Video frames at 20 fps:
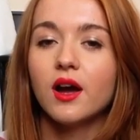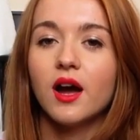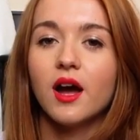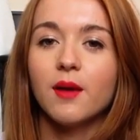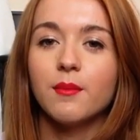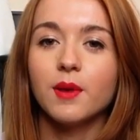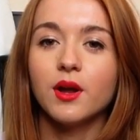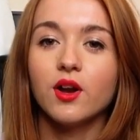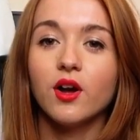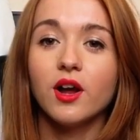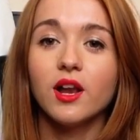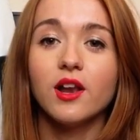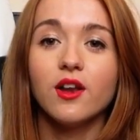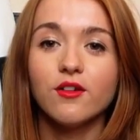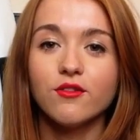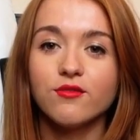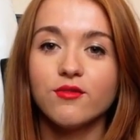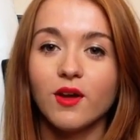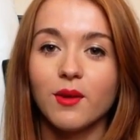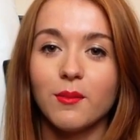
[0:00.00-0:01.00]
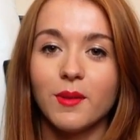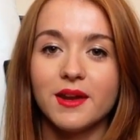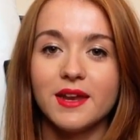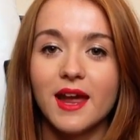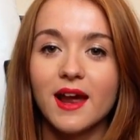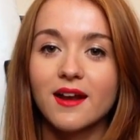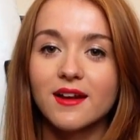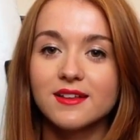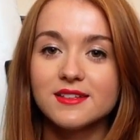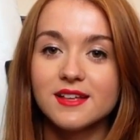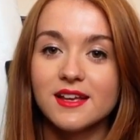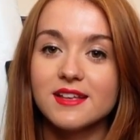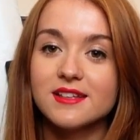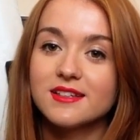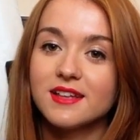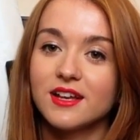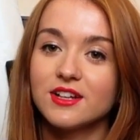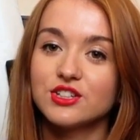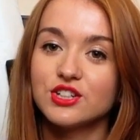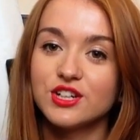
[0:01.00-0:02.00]
and I love like my necklaces,
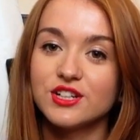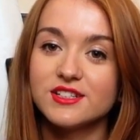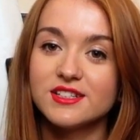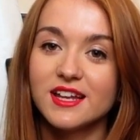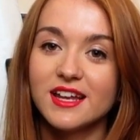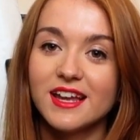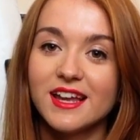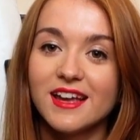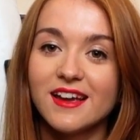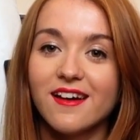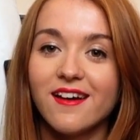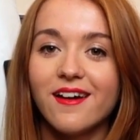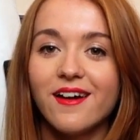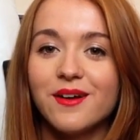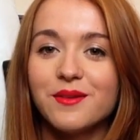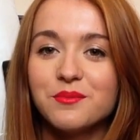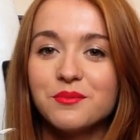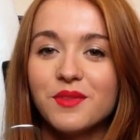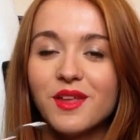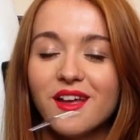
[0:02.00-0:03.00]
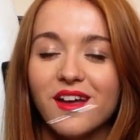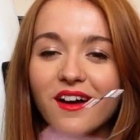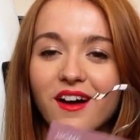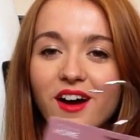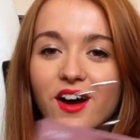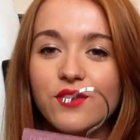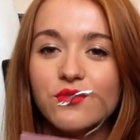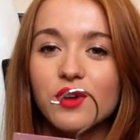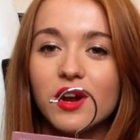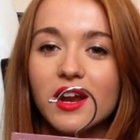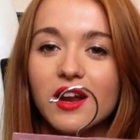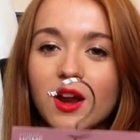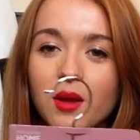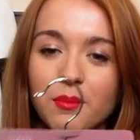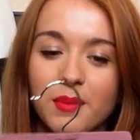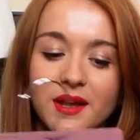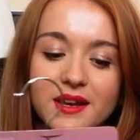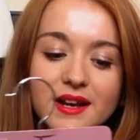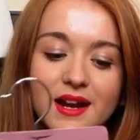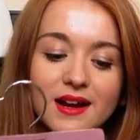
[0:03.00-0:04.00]
as you can see. I really
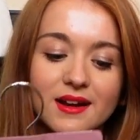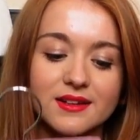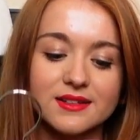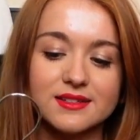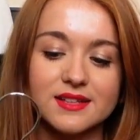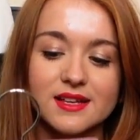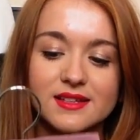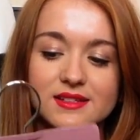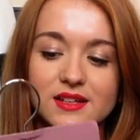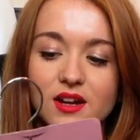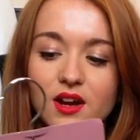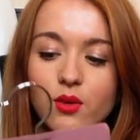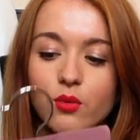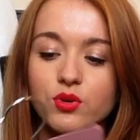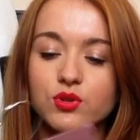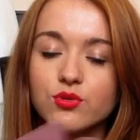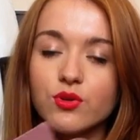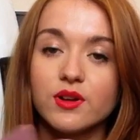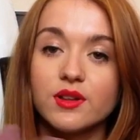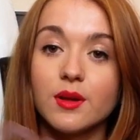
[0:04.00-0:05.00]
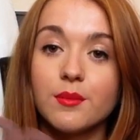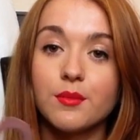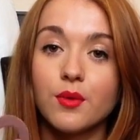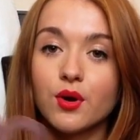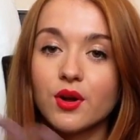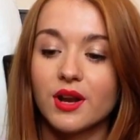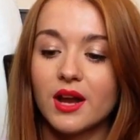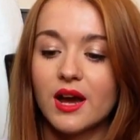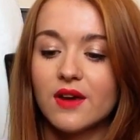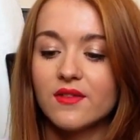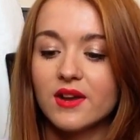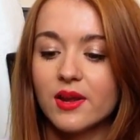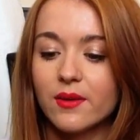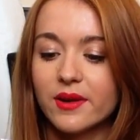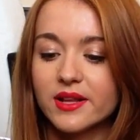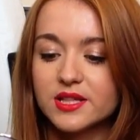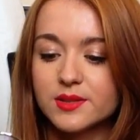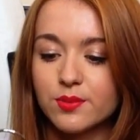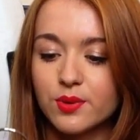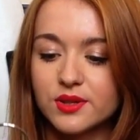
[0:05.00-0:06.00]
like big necklaces, and I always worry that I'm not going to have
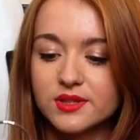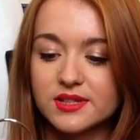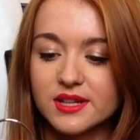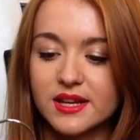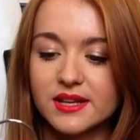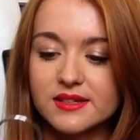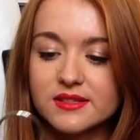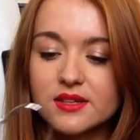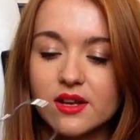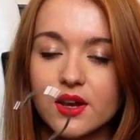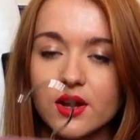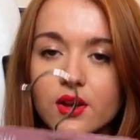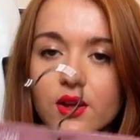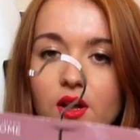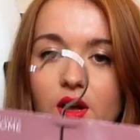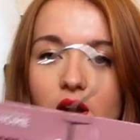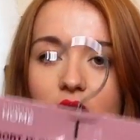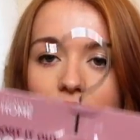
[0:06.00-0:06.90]
anywhere to put it. So